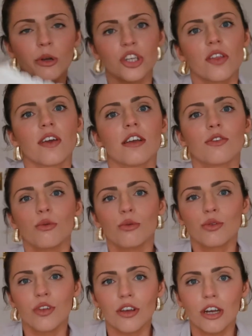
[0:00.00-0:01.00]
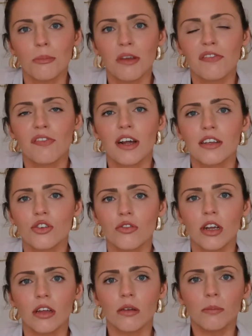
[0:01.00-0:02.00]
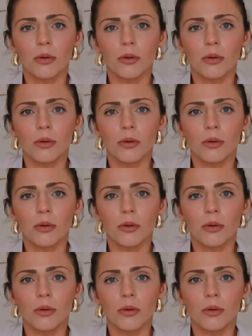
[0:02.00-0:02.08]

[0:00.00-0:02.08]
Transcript: which I think is also going to be flattering